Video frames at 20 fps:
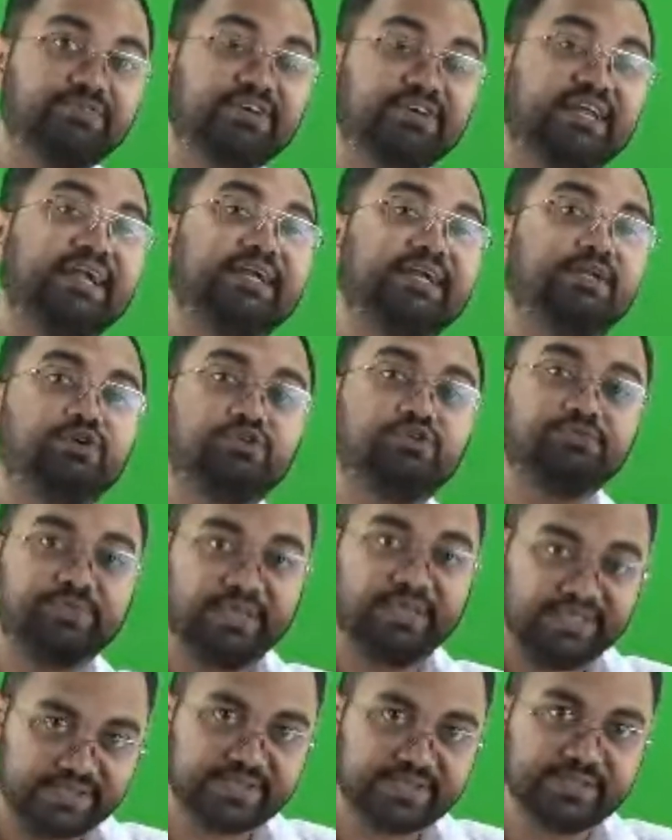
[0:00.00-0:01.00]
variety of
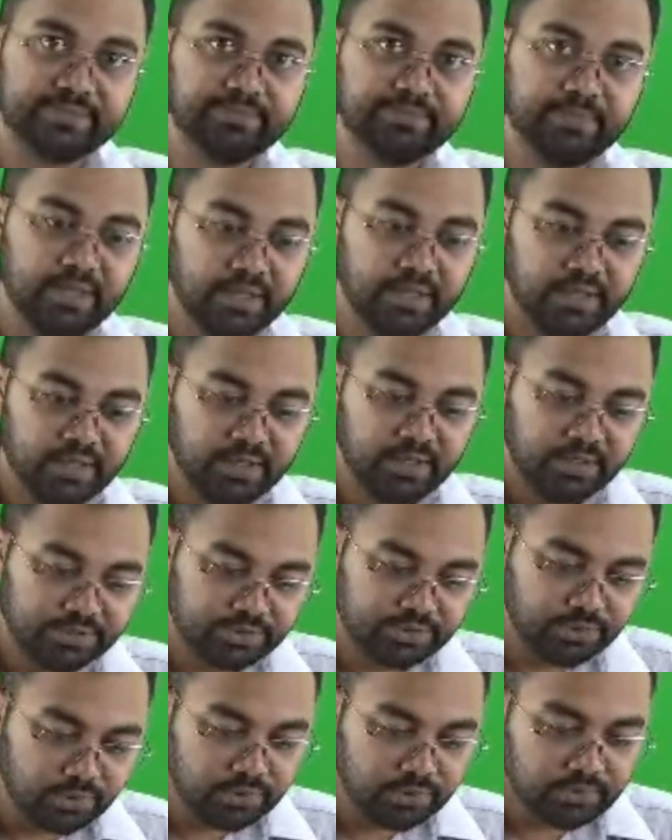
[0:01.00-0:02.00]
pests.
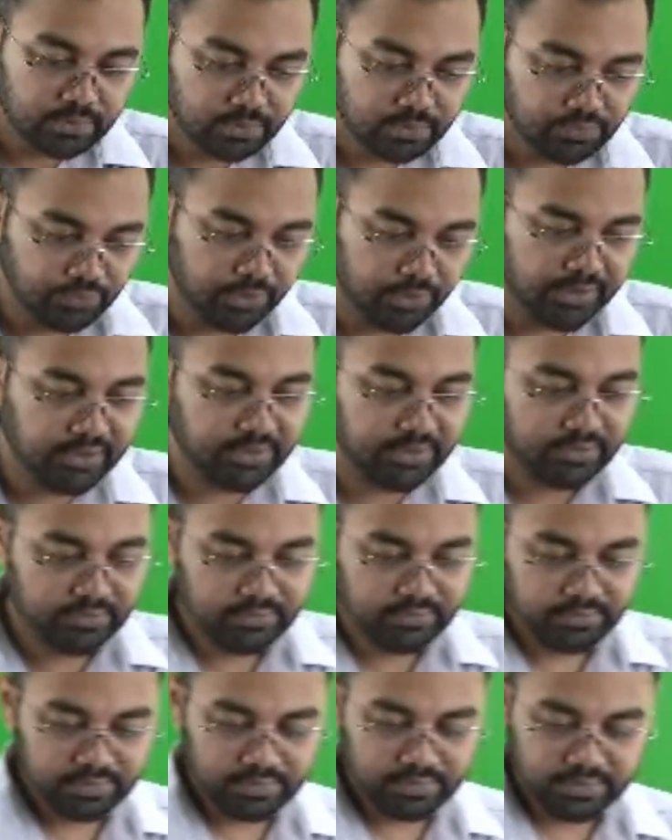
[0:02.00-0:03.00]
So what,
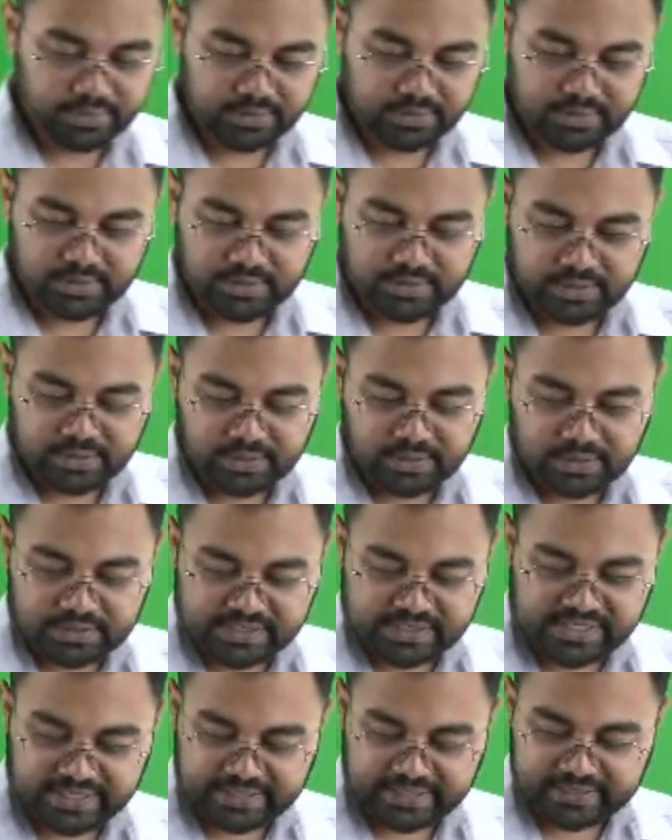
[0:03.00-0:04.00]

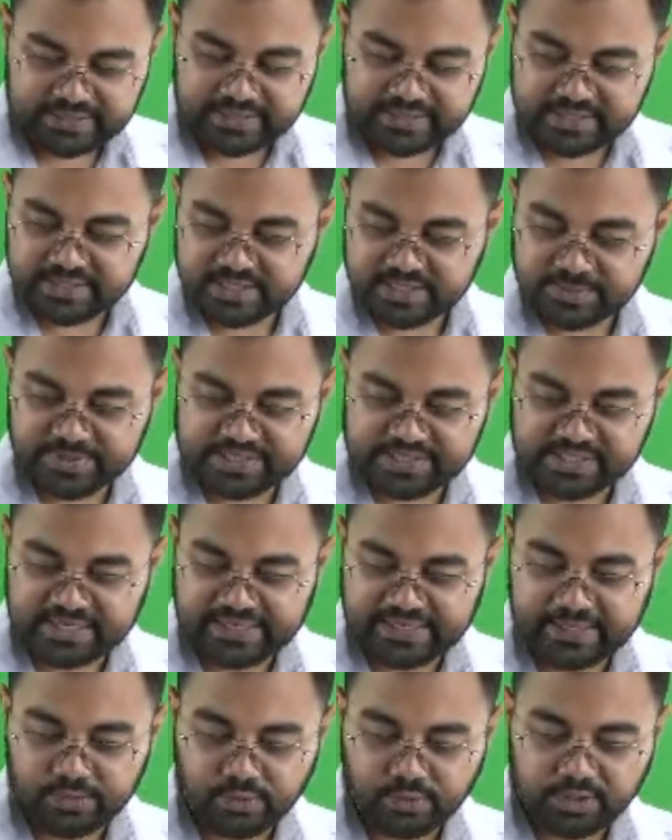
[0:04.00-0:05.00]
see, this is
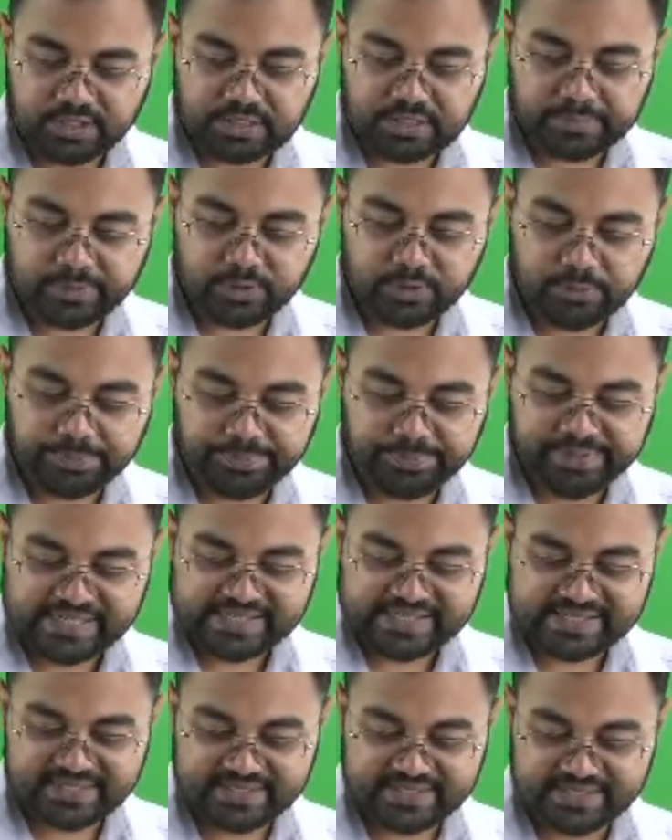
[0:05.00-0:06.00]
basically not about
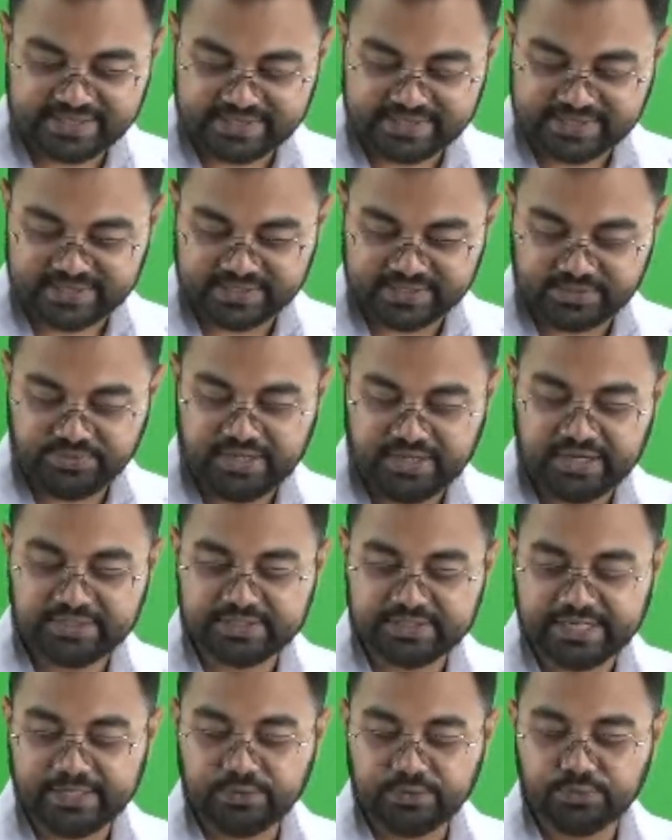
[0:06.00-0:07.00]
pest resistance. We are
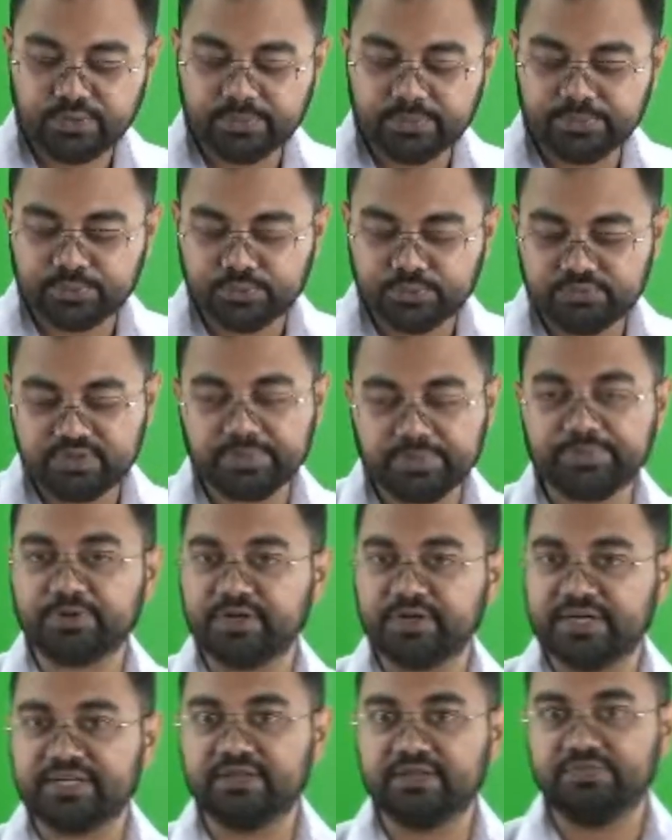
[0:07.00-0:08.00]
trying to improve the
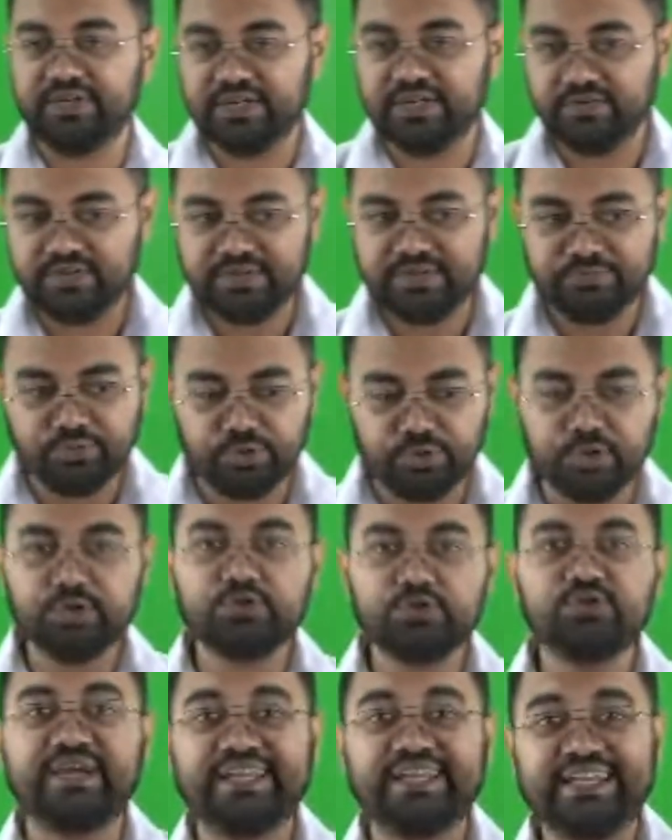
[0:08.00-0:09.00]
productivity. We want
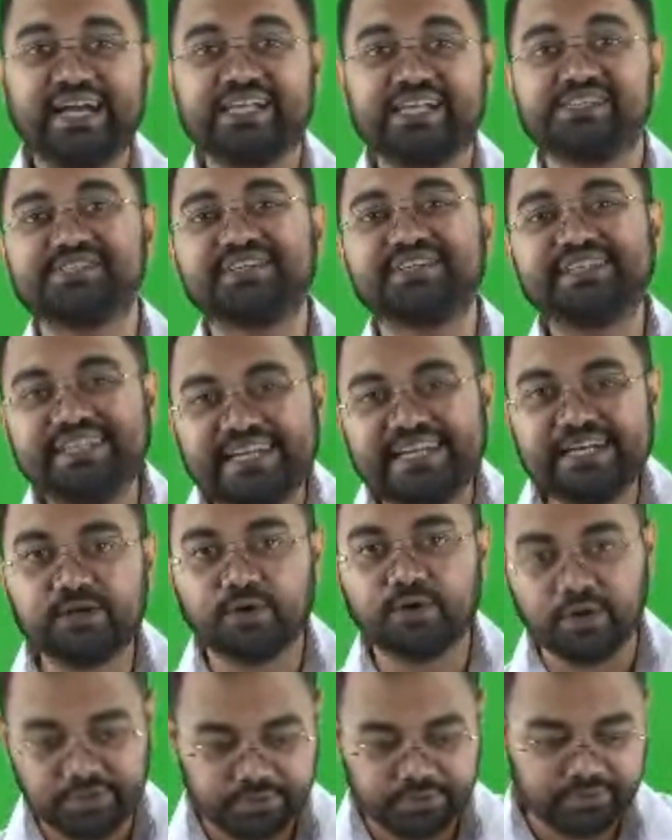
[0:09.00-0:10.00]
to enhance the yield
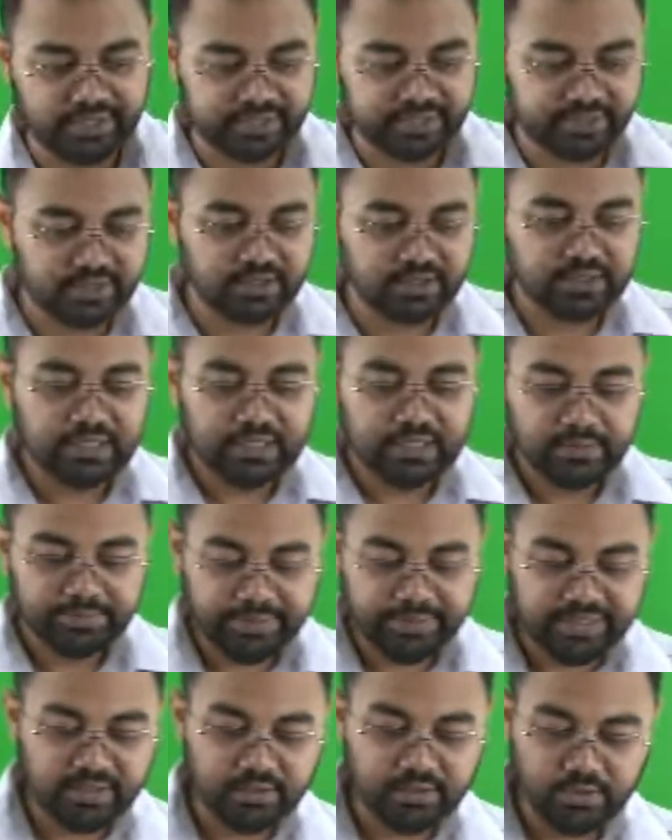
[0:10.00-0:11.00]
altogether,
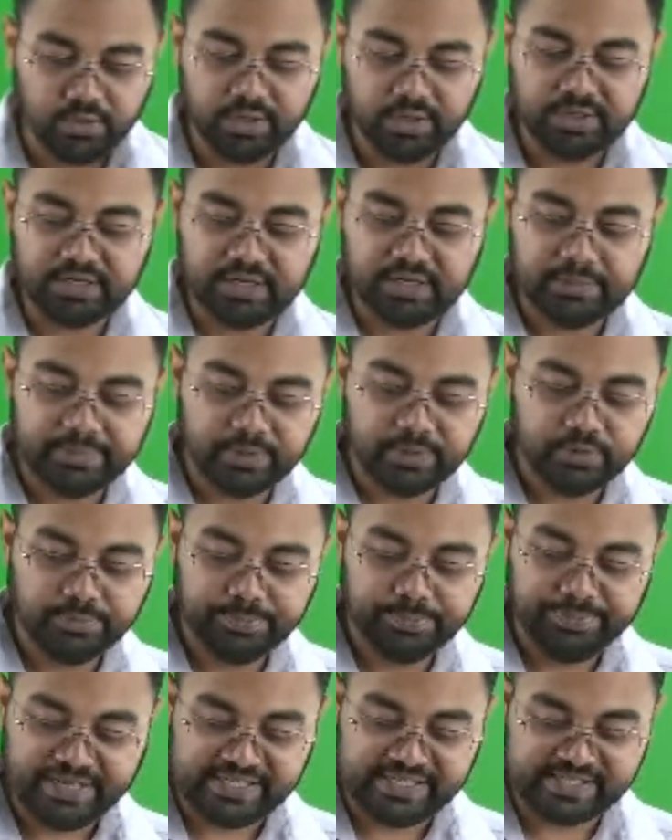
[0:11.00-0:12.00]
but not
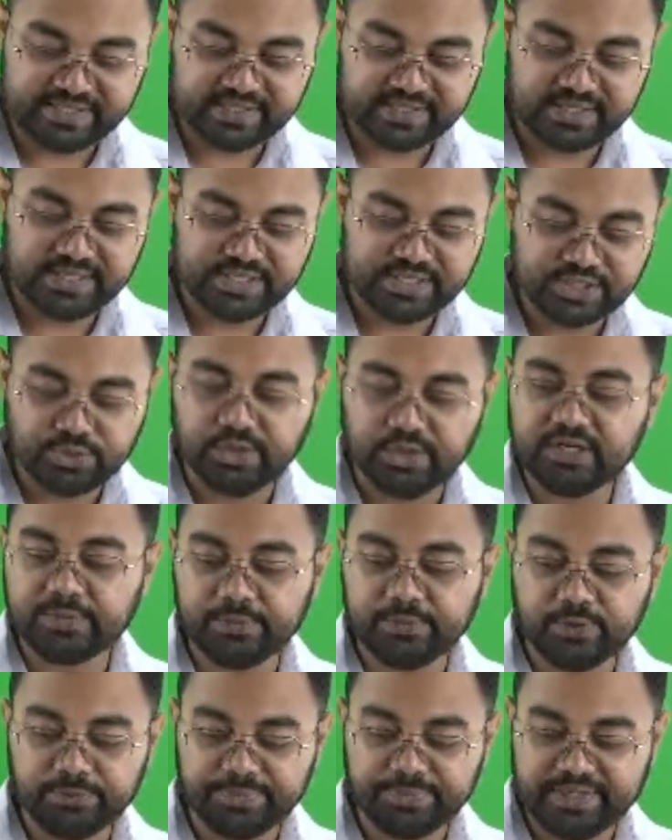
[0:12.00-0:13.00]
about pest. It's not
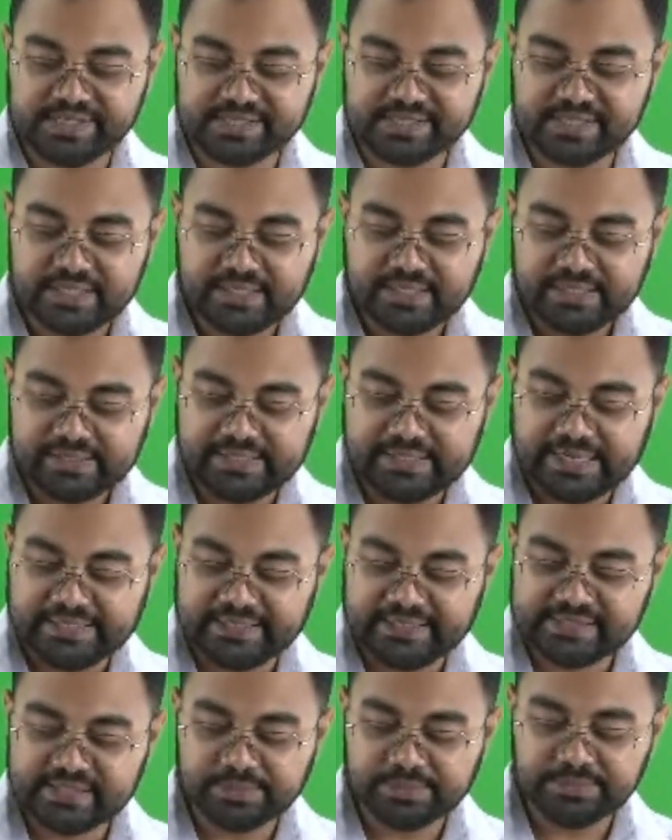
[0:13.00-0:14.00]
about pest. That
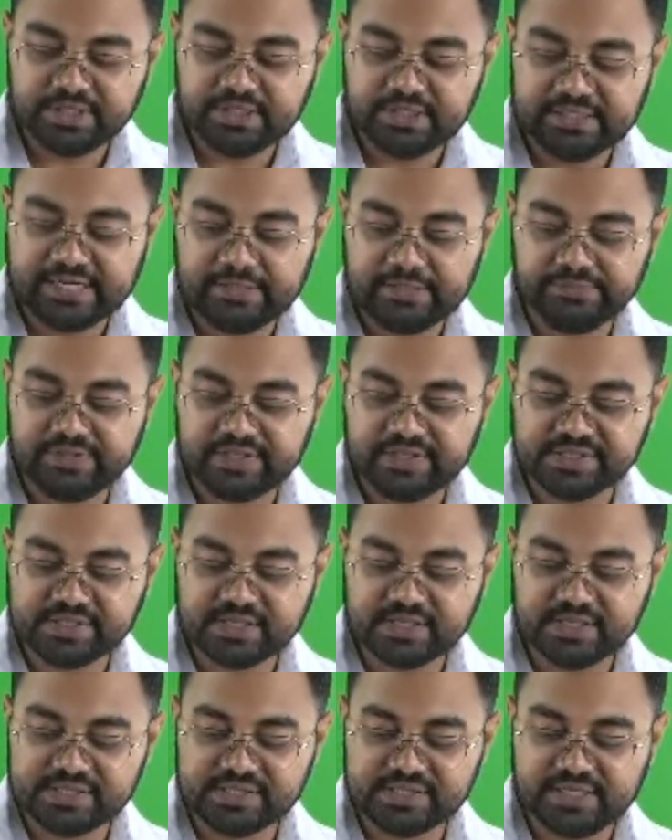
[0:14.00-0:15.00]
is something that we
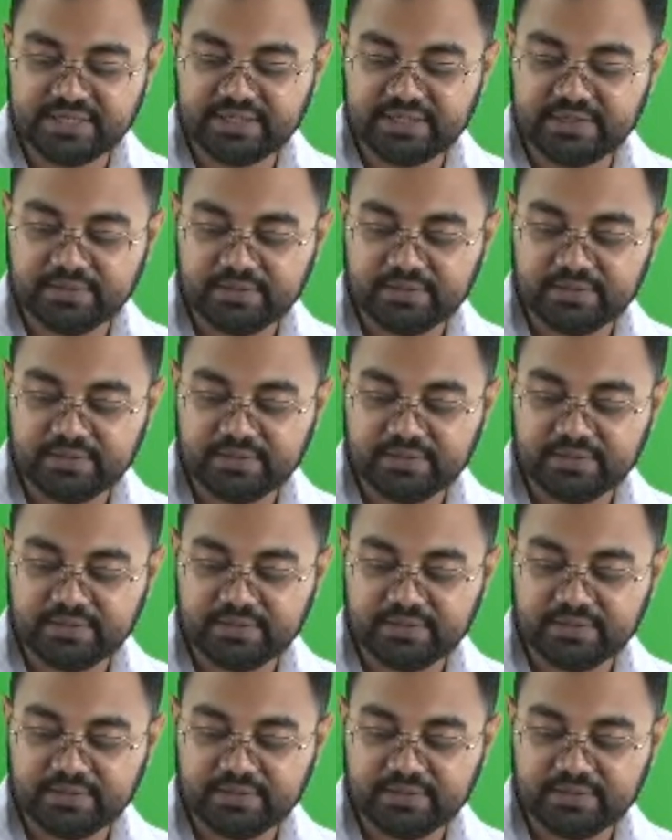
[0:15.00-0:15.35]
discussed in